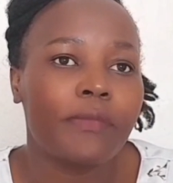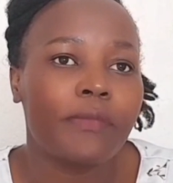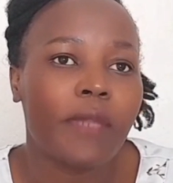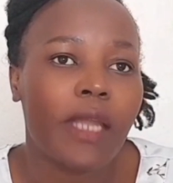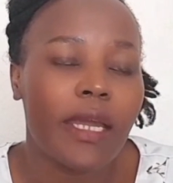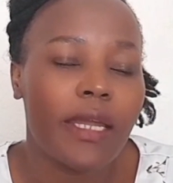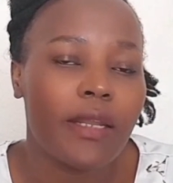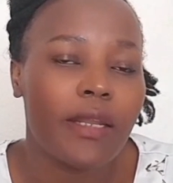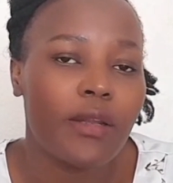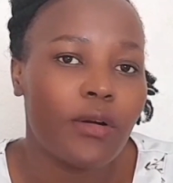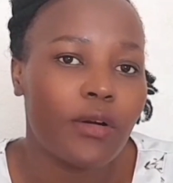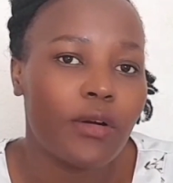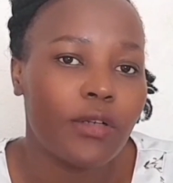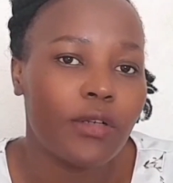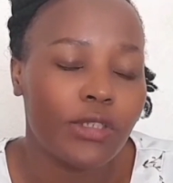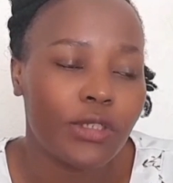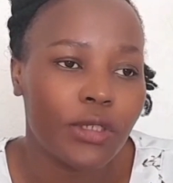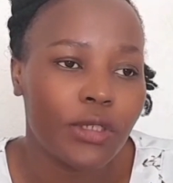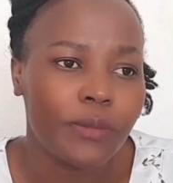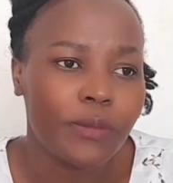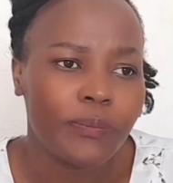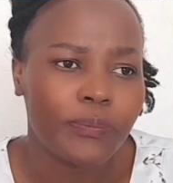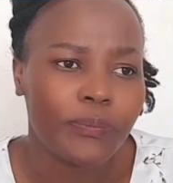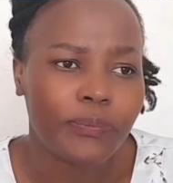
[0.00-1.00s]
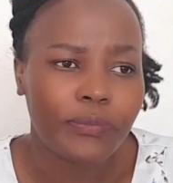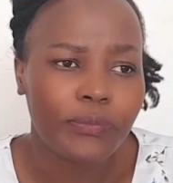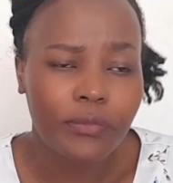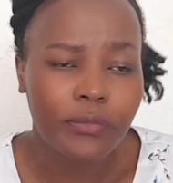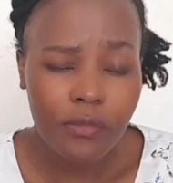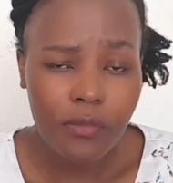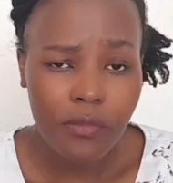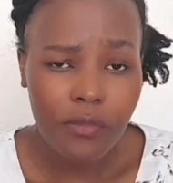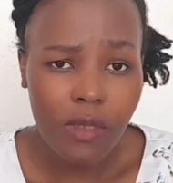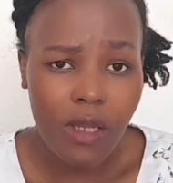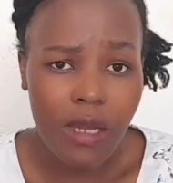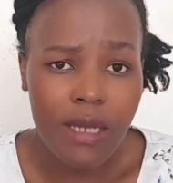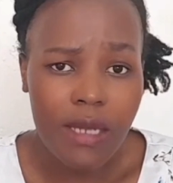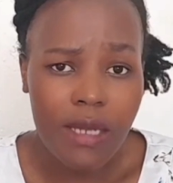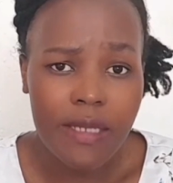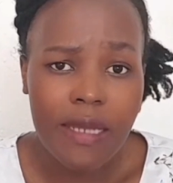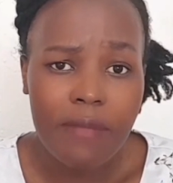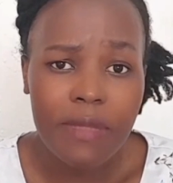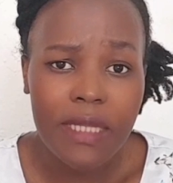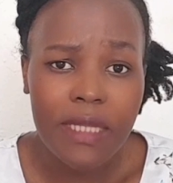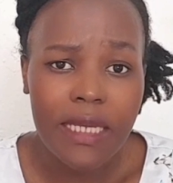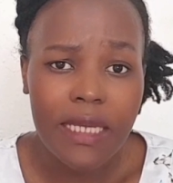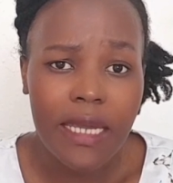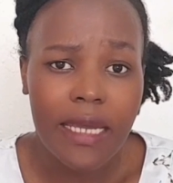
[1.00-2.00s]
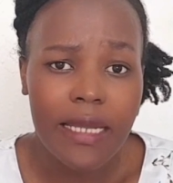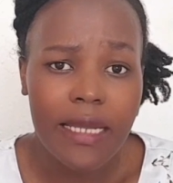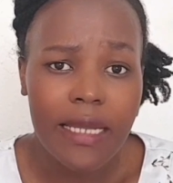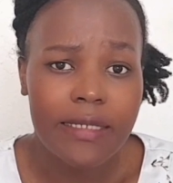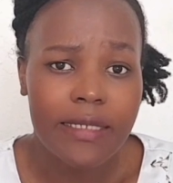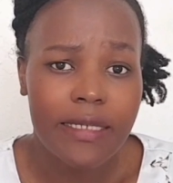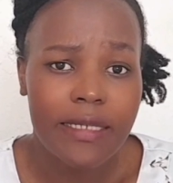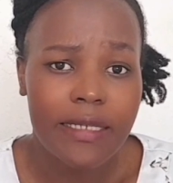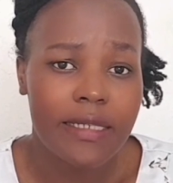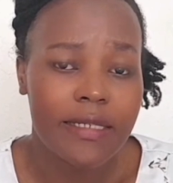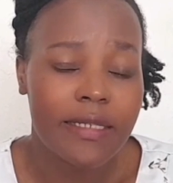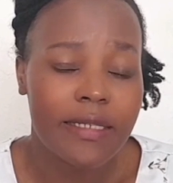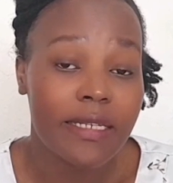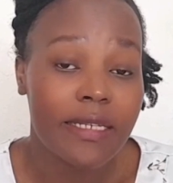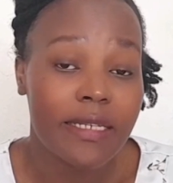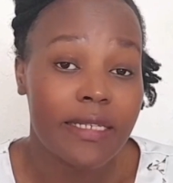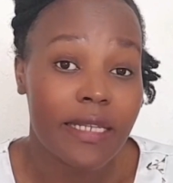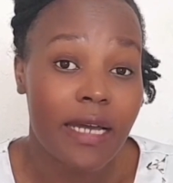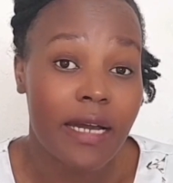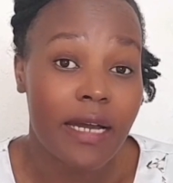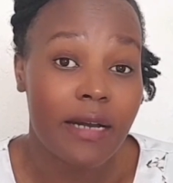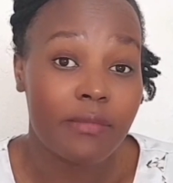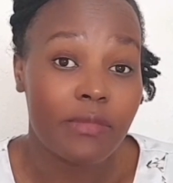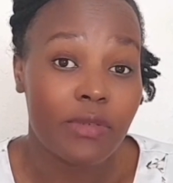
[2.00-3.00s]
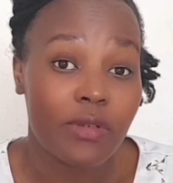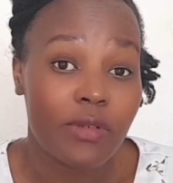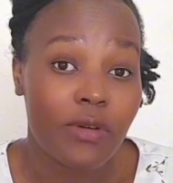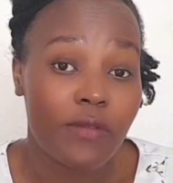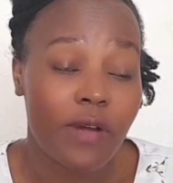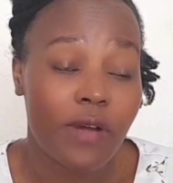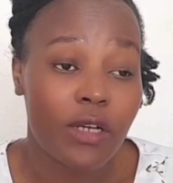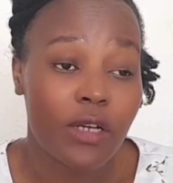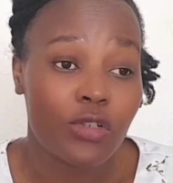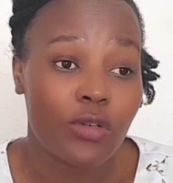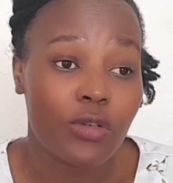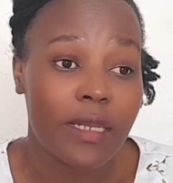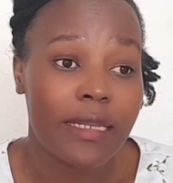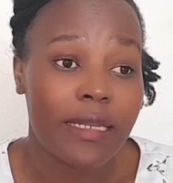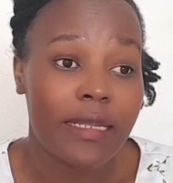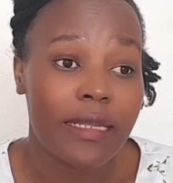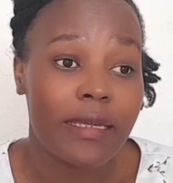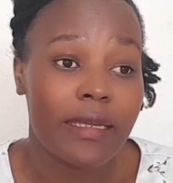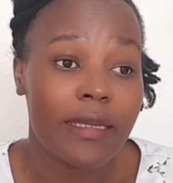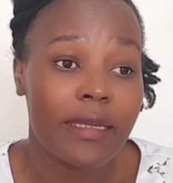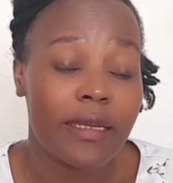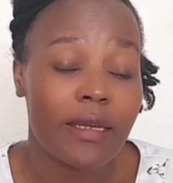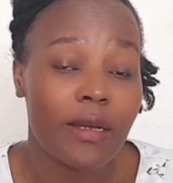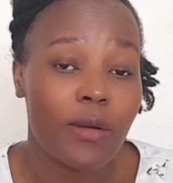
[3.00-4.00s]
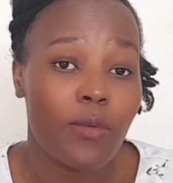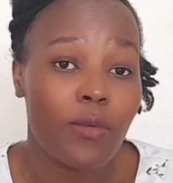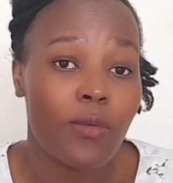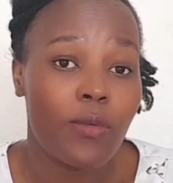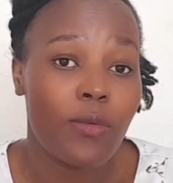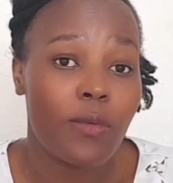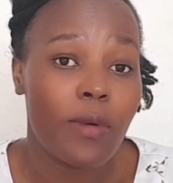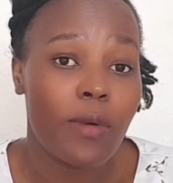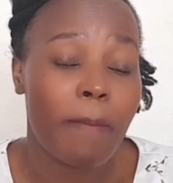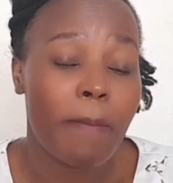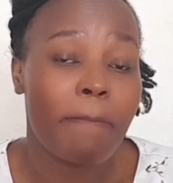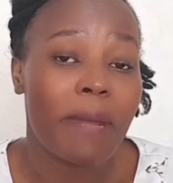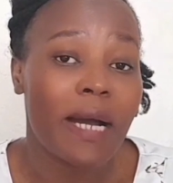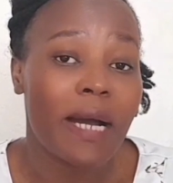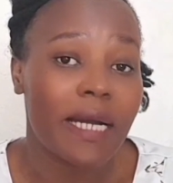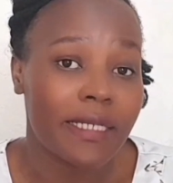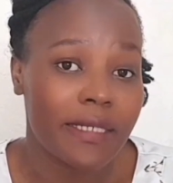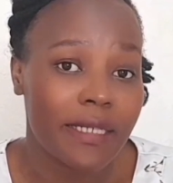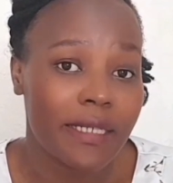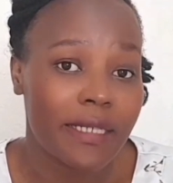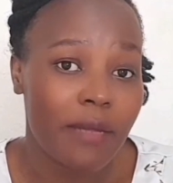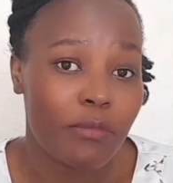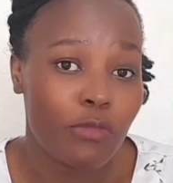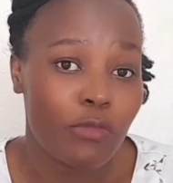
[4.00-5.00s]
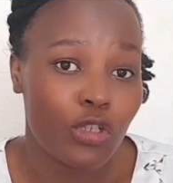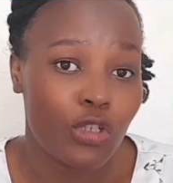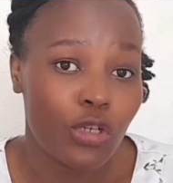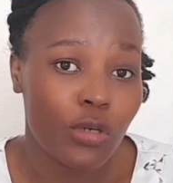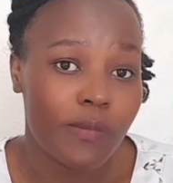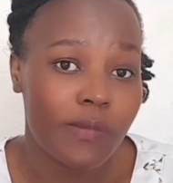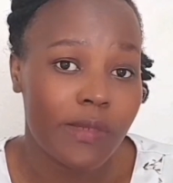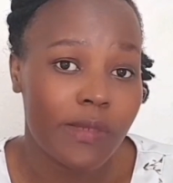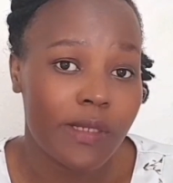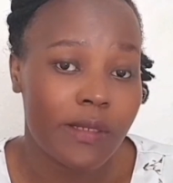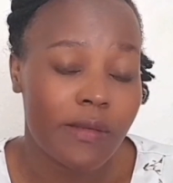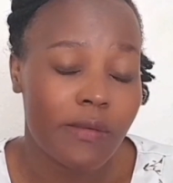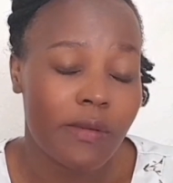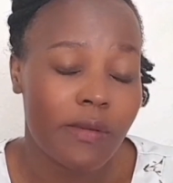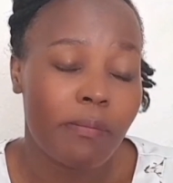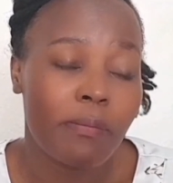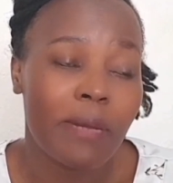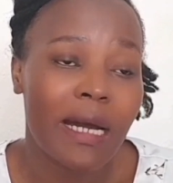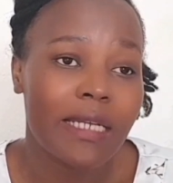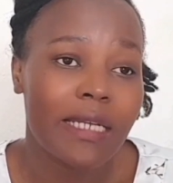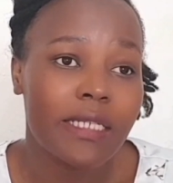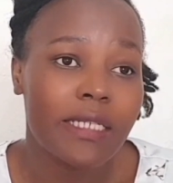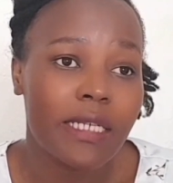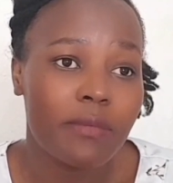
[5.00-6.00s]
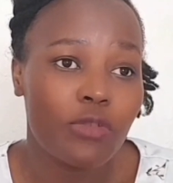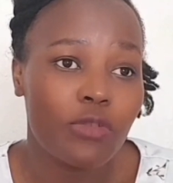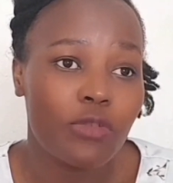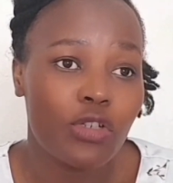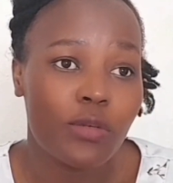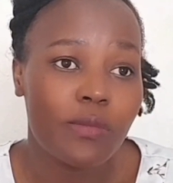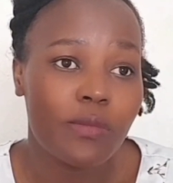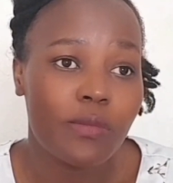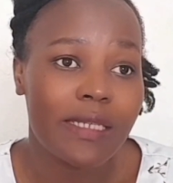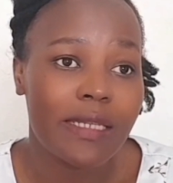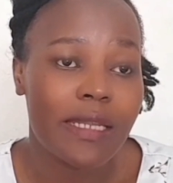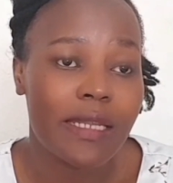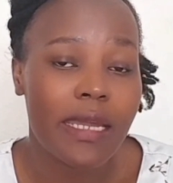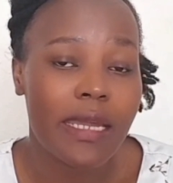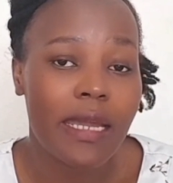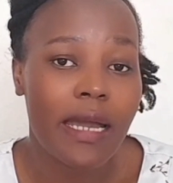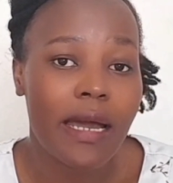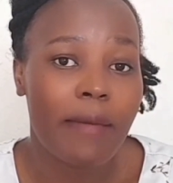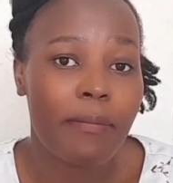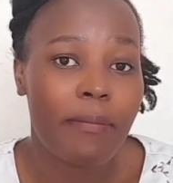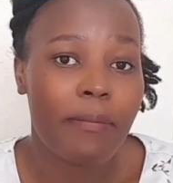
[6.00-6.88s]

And also something else, it is in terms of actually part-time jobs, they are